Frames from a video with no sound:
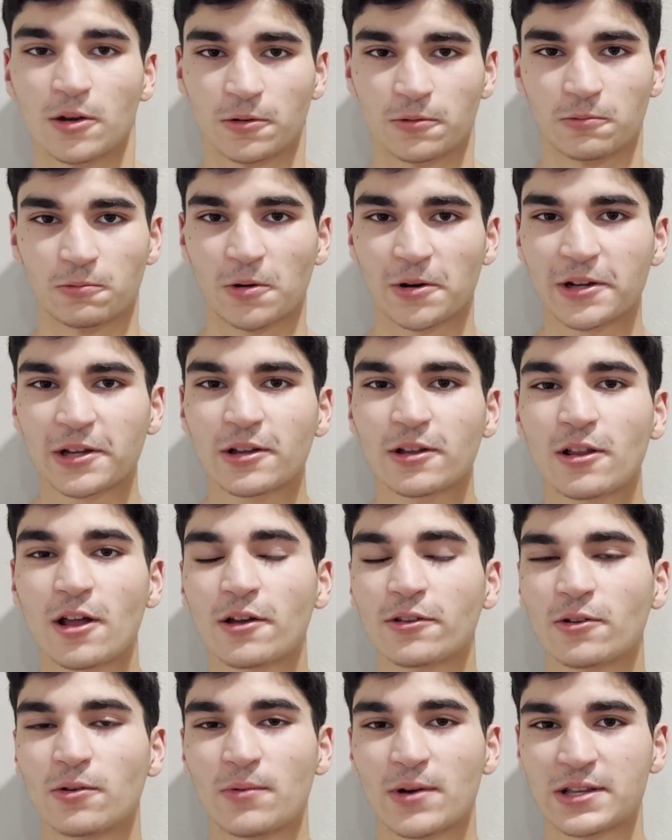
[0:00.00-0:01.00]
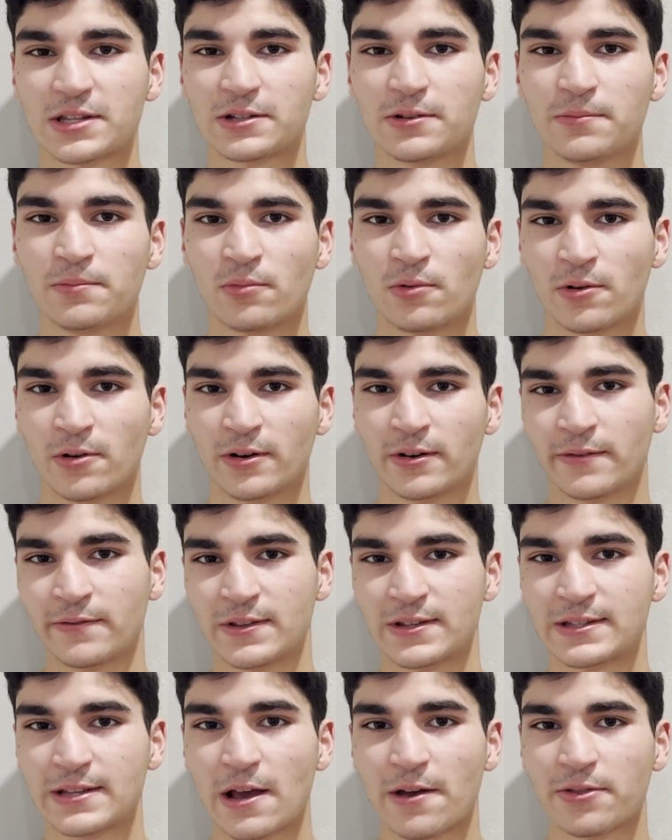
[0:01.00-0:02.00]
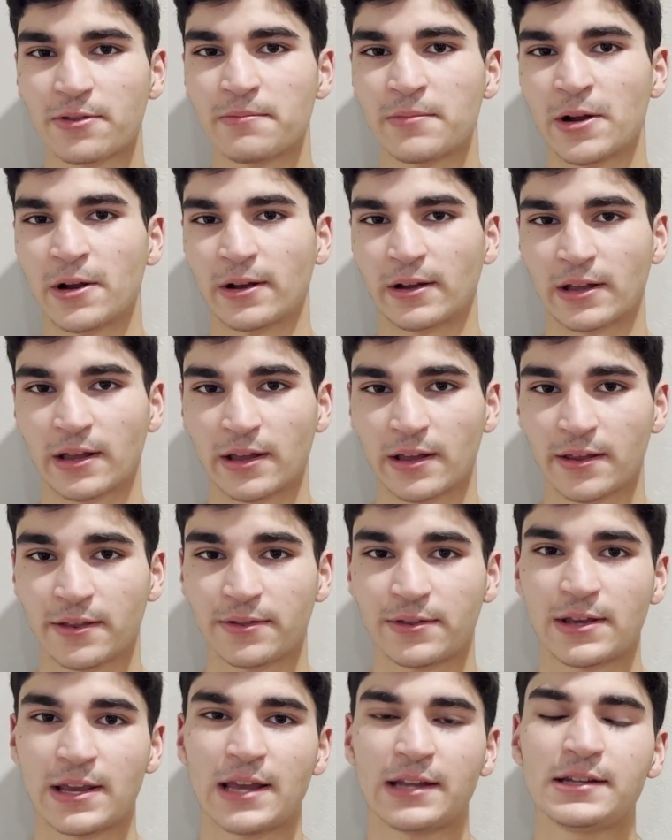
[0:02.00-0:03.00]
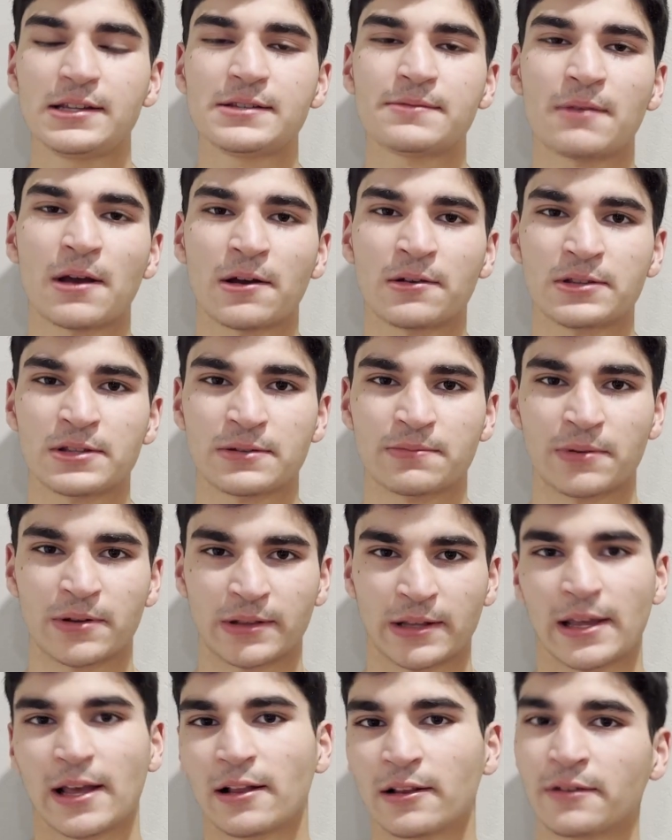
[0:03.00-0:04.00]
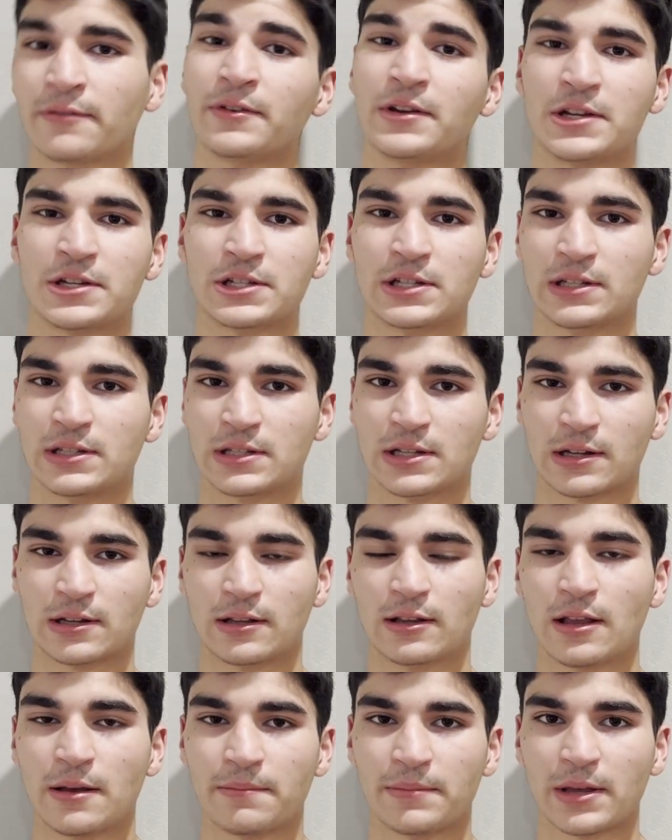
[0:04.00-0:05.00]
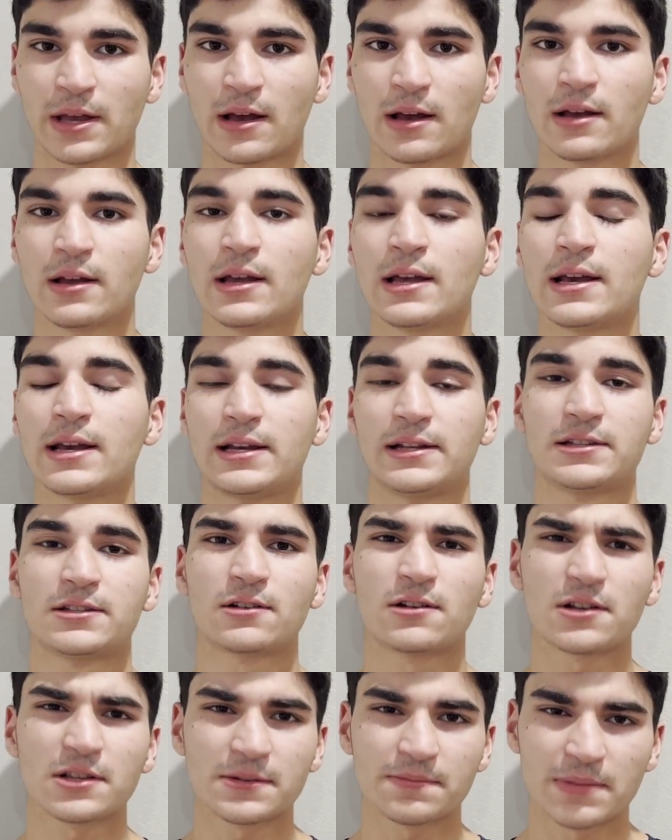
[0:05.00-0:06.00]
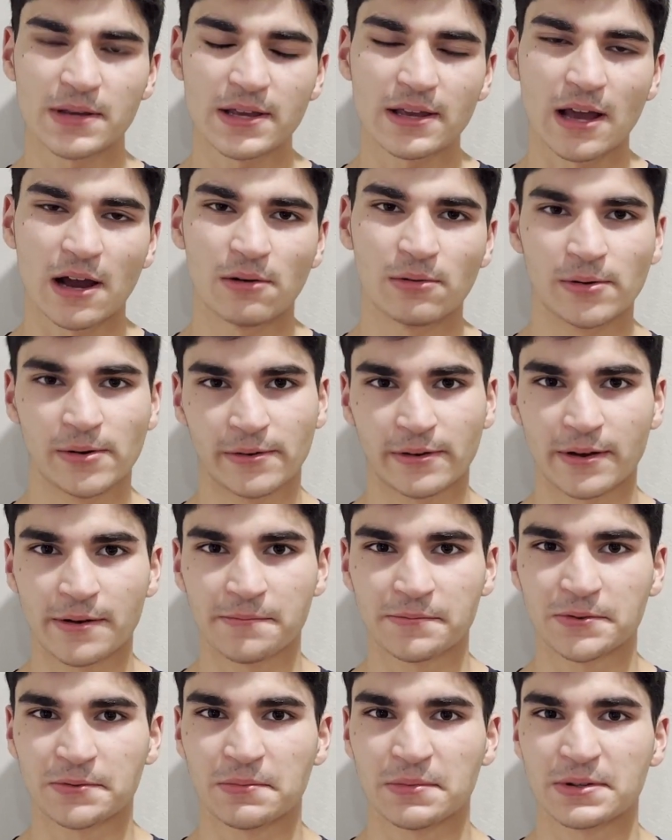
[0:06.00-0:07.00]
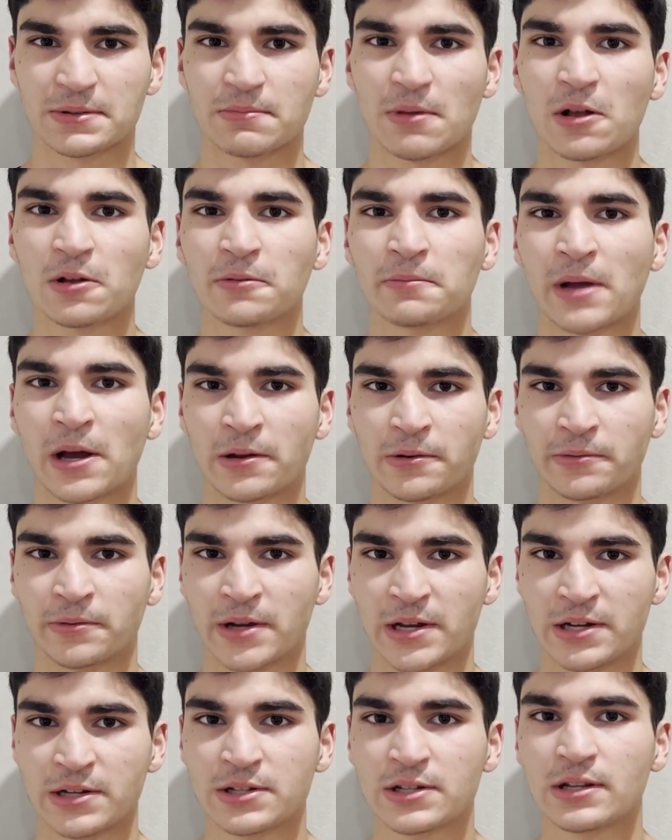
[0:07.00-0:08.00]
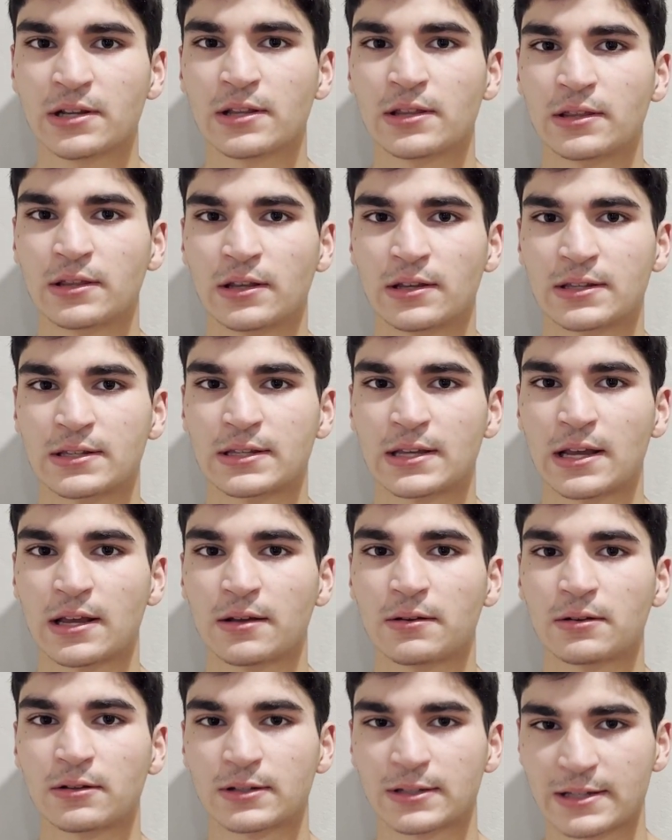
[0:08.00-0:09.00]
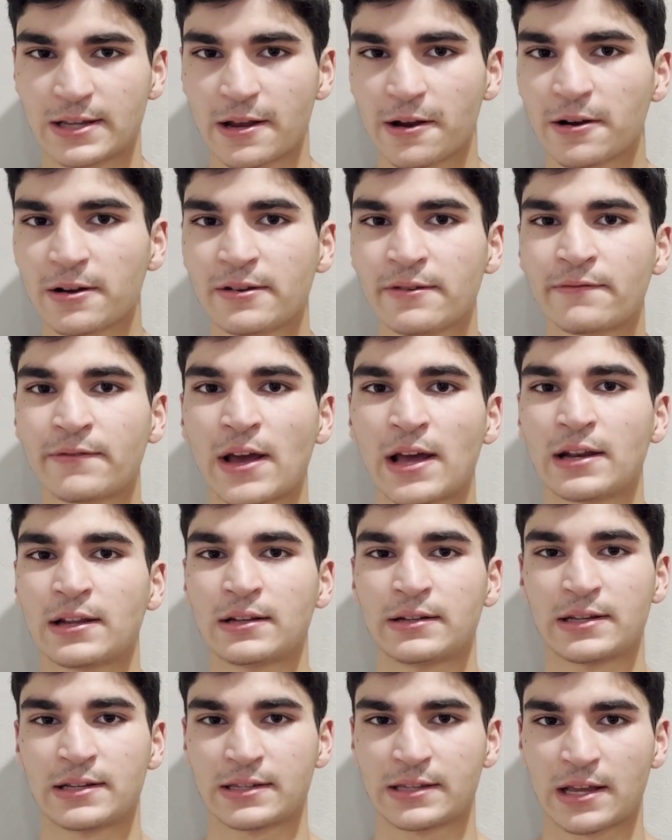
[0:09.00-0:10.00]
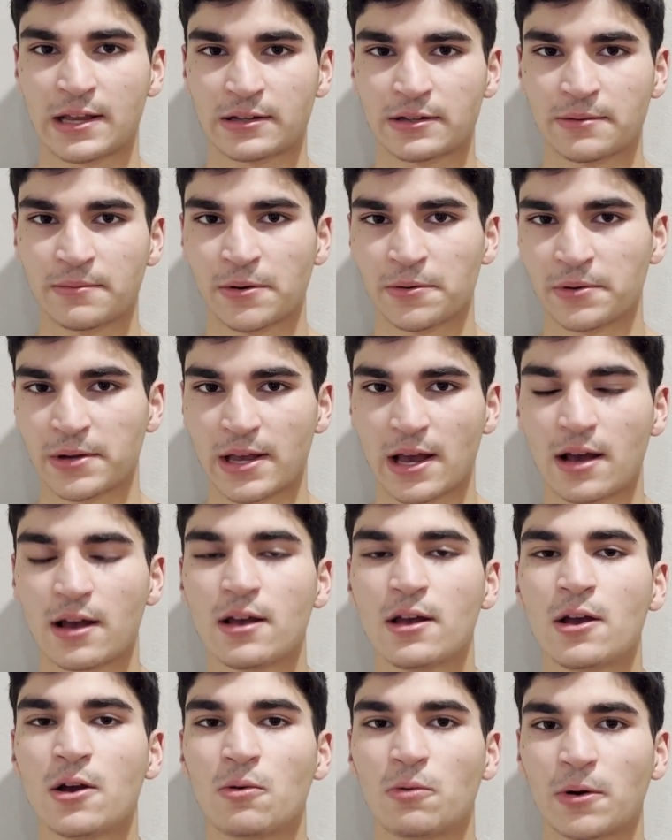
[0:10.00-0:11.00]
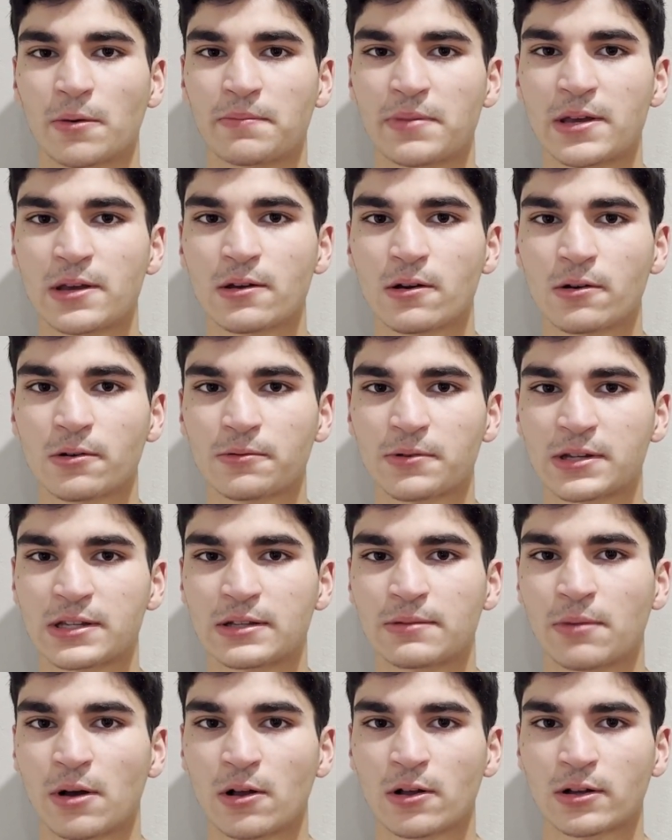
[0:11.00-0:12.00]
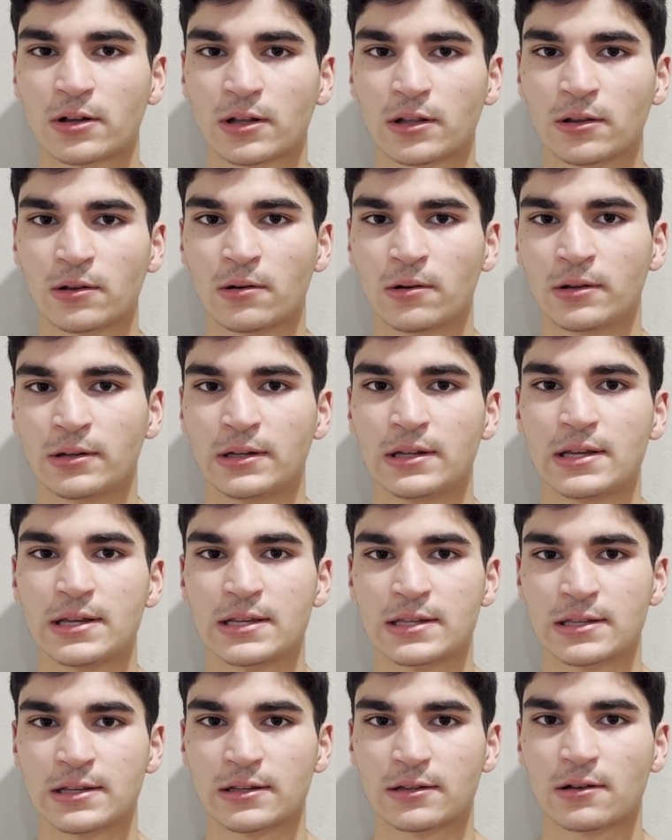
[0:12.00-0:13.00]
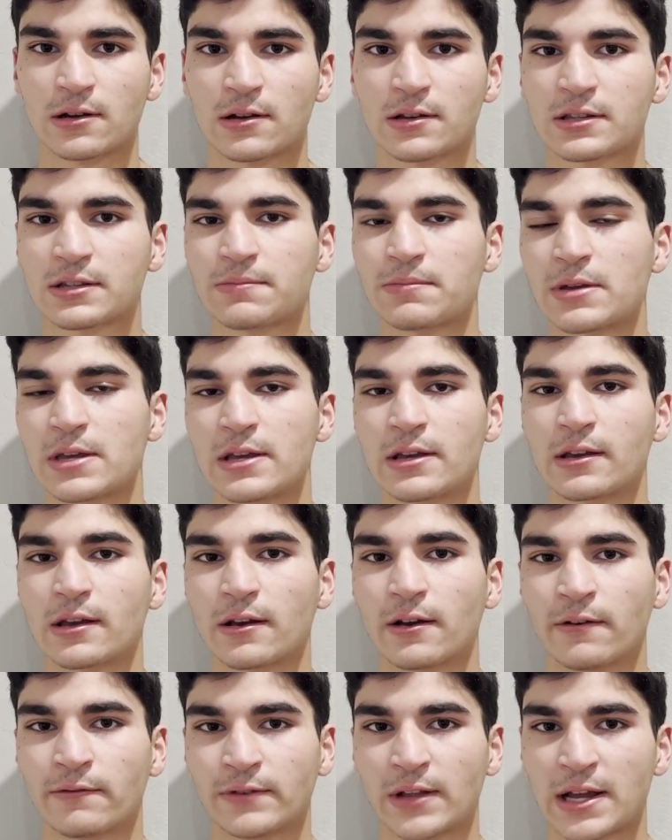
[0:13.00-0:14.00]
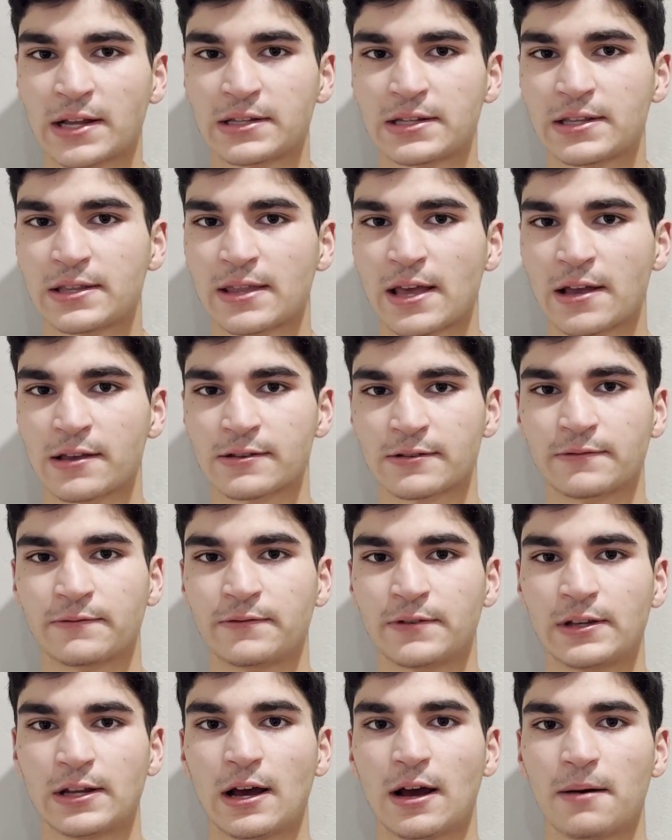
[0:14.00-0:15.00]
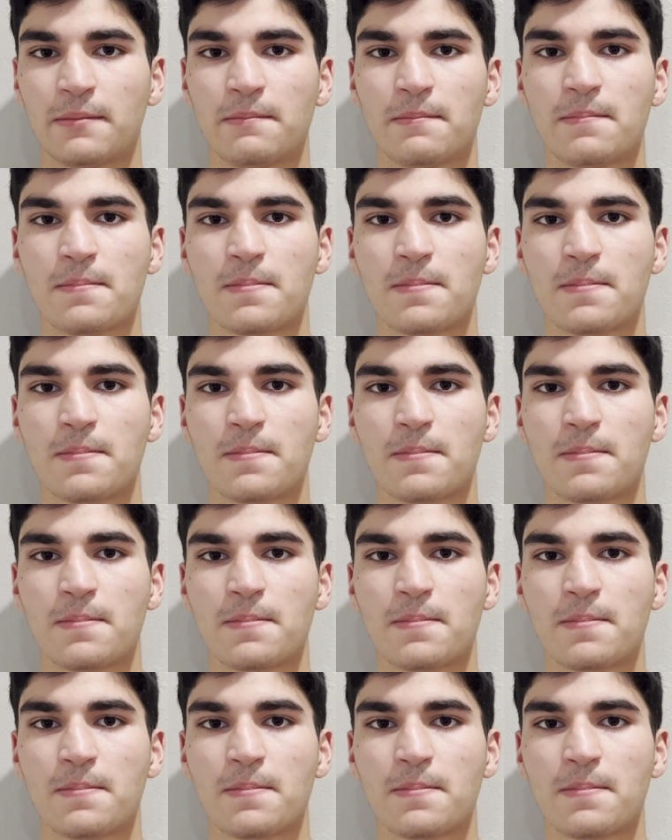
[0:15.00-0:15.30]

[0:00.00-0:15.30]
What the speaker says: Running along the western border of the South America, the Andes Mountains bring the elevation to Colombia. Its tallest peak, however, comes from a smaller mountain range, the Sierra Nevada de Santa Maria, where Pico Cristobal Colon is the tallest peak of 19,000 feet up.